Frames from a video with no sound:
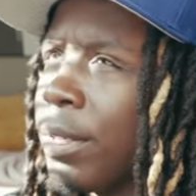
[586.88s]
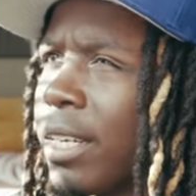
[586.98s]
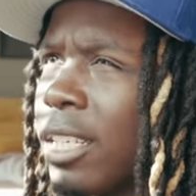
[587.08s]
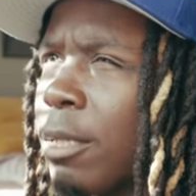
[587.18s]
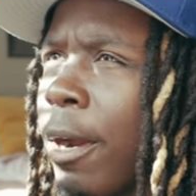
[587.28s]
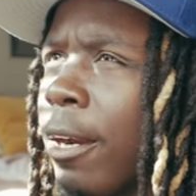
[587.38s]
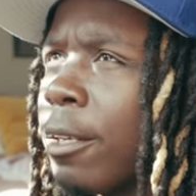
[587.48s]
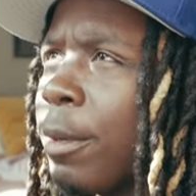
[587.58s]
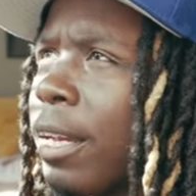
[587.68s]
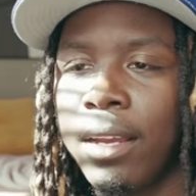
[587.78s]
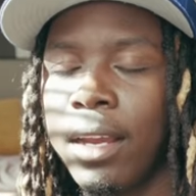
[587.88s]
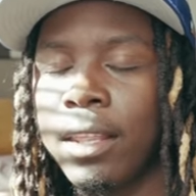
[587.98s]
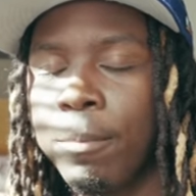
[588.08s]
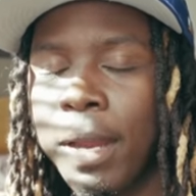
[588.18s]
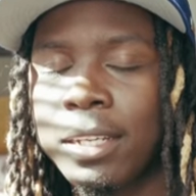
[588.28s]
me and inspires me. And
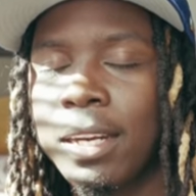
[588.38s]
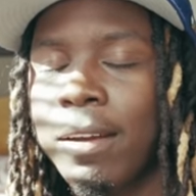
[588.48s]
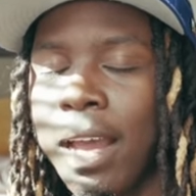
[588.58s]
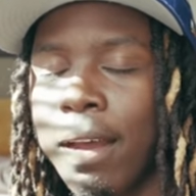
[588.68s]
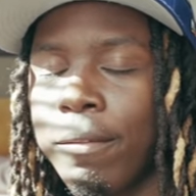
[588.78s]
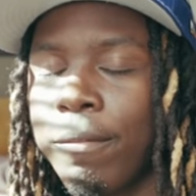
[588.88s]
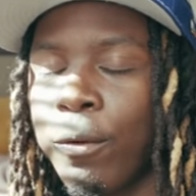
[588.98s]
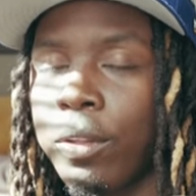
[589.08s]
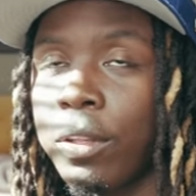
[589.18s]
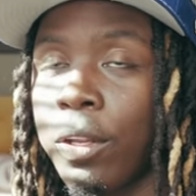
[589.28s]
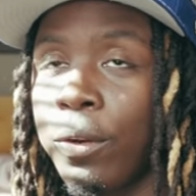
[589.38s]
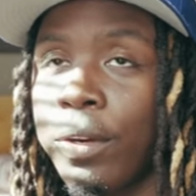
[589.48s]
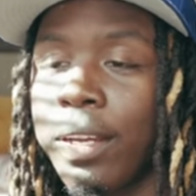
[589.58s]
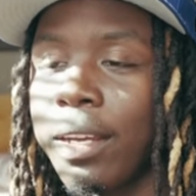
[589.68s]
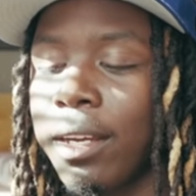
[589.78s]
the passion I have for
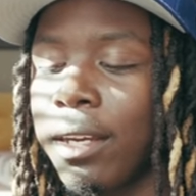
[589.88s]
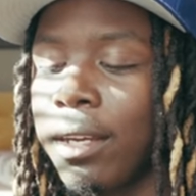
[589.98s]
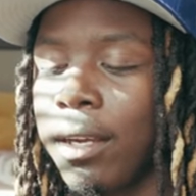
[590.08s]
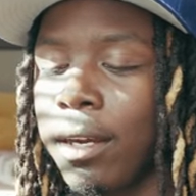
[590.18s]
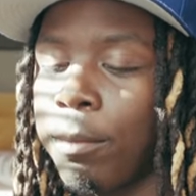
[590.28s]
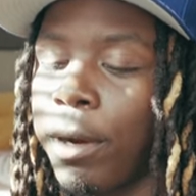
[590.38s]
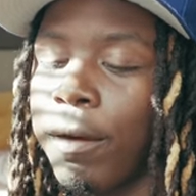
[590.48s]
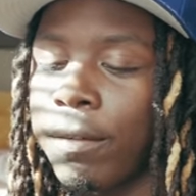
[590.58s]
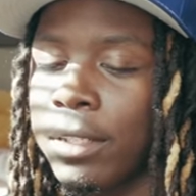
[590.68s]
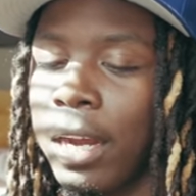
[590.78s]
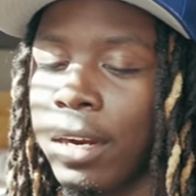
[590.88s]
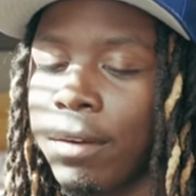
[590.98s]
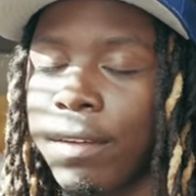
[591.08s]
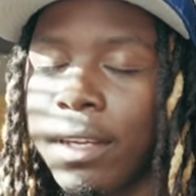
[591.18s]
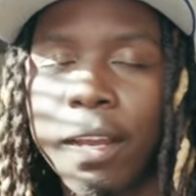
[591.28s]
learning about
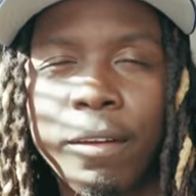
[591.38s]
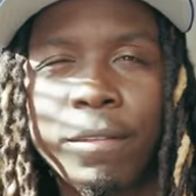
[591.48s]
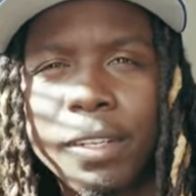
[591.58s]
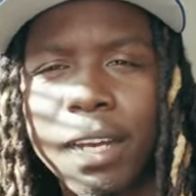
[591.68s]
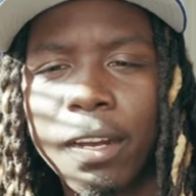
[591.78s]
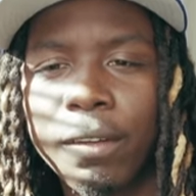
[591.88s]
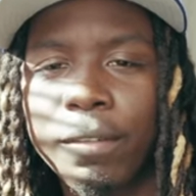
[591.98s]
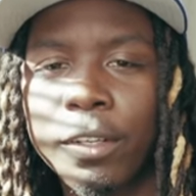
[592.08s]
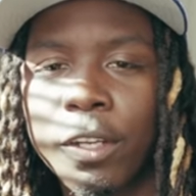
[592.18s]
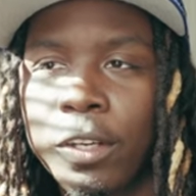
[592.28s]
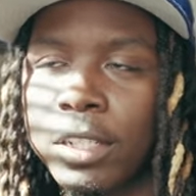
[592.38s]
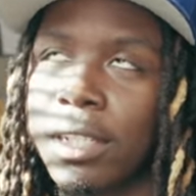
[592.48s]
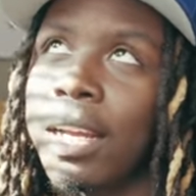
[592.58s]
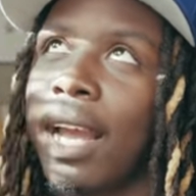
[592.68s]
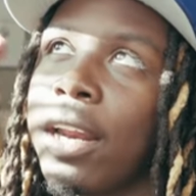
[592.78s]
photography and photographers are
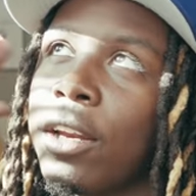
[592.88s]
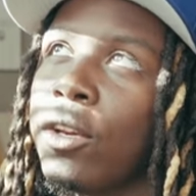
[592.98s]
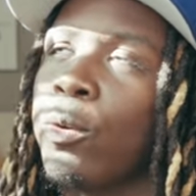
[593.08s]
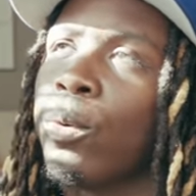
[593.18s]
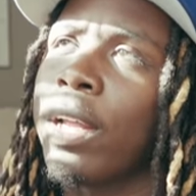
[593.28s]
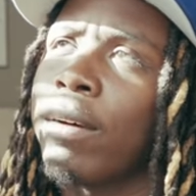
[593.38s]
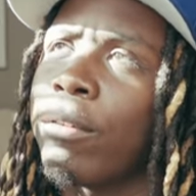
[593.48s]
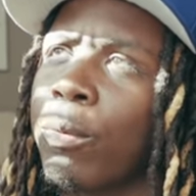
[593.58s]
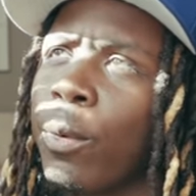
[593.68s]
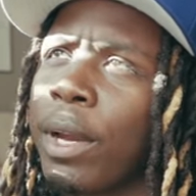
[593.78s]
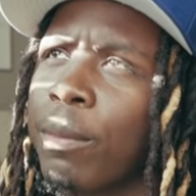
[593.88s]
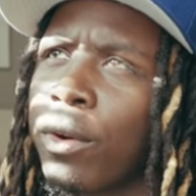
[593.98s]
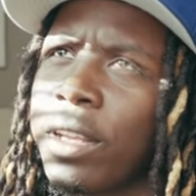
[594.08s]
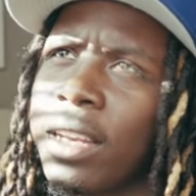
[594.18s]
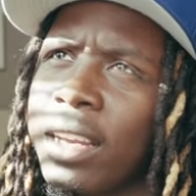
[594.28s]
just like at a new level way
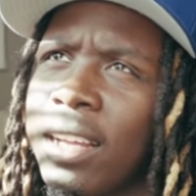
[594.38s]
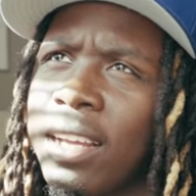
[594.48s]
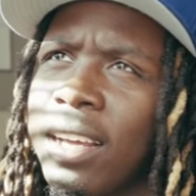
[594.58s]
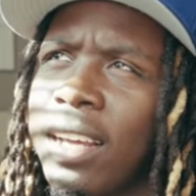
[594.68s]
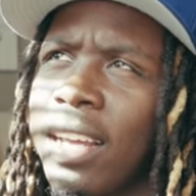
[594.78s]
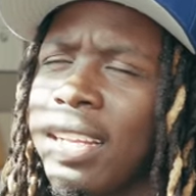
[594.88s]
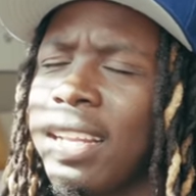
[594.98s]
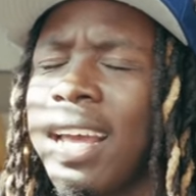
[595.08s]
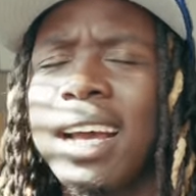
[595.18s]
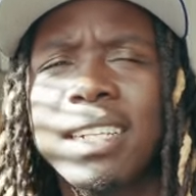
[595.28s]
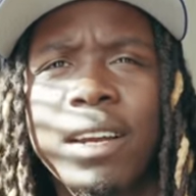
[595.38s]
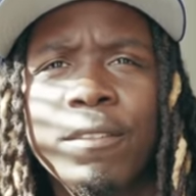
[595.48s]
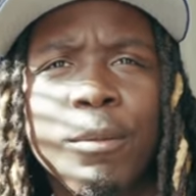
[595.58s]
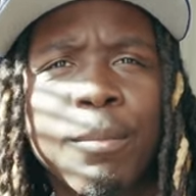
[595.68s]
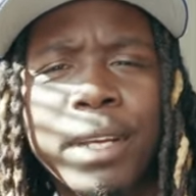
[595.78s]
more than it has
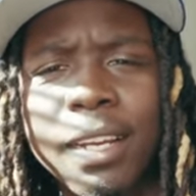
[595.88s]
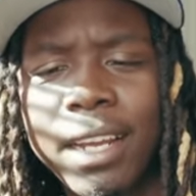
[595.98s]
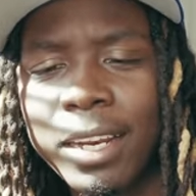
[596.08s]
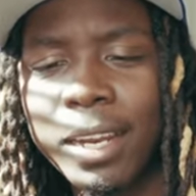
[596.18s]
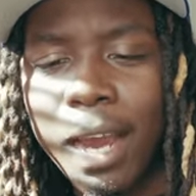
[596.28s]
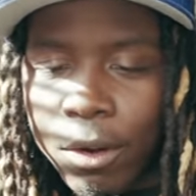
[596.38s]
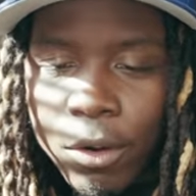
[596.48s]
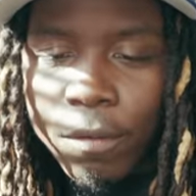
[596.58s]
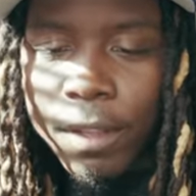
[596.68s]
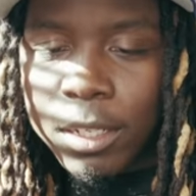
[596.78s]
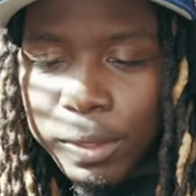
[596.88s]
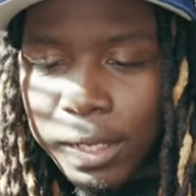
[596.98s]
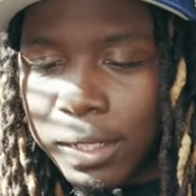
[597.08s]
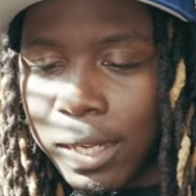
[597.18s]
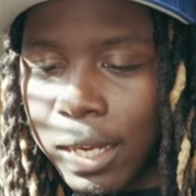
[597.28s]
ever been. And I don't know if that's
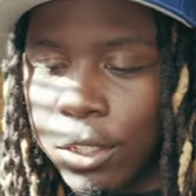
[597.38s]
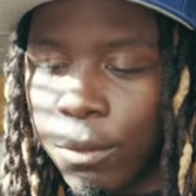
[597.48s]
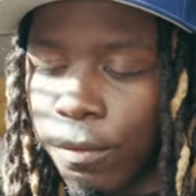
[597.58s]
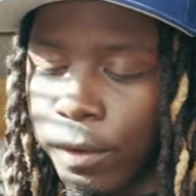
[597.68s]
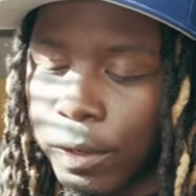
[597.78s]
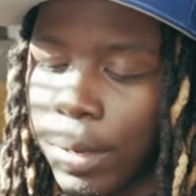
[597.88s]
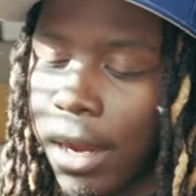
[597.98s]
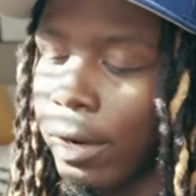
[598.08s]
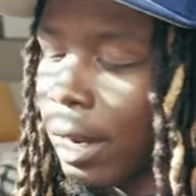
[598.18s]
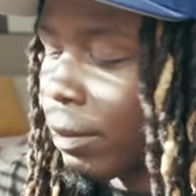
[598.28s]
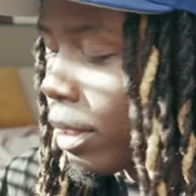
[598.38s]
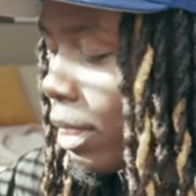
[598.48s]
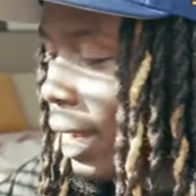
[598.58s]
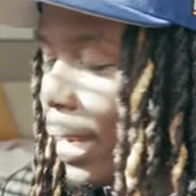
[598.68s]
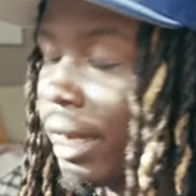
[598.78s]
because I shoot film now and I'm just
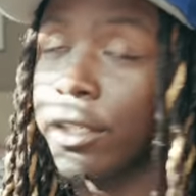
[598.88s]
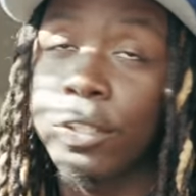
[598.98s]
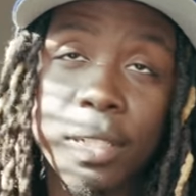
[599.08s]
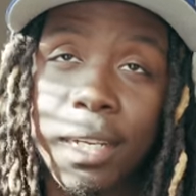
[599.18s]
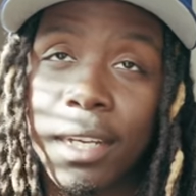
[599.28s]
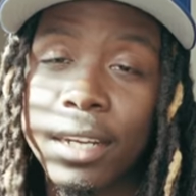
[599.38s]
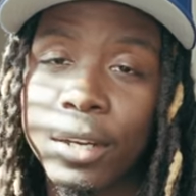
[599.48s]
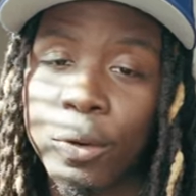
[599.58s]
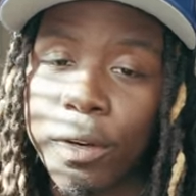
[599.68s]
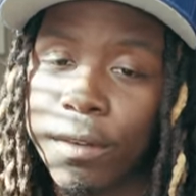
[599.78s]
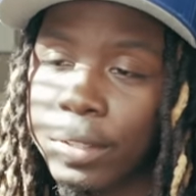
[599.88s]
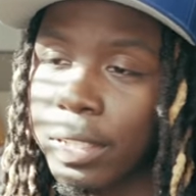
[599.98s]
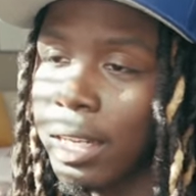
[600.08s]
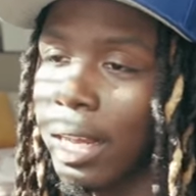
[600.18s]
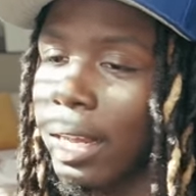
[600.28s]
like interested in it or if
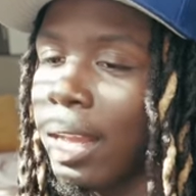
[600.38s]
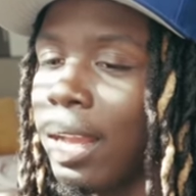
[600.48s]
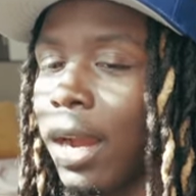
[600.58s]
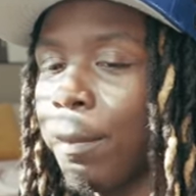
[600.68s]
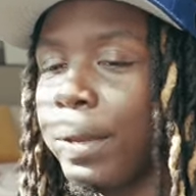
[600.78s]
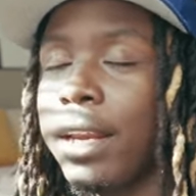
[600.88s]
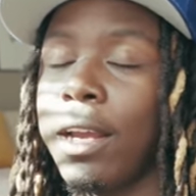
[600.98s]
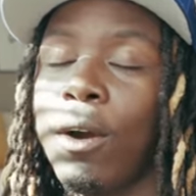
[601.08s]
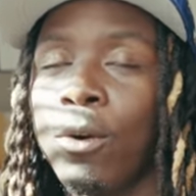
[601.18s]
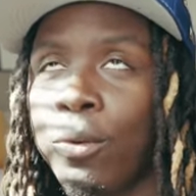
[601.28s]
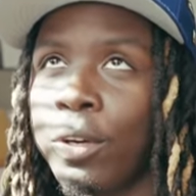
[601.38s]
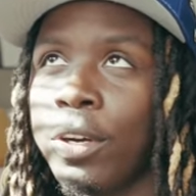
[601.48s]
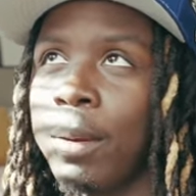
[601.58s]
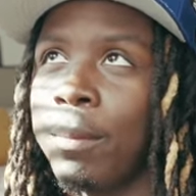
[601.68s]
it's like I'm getting older and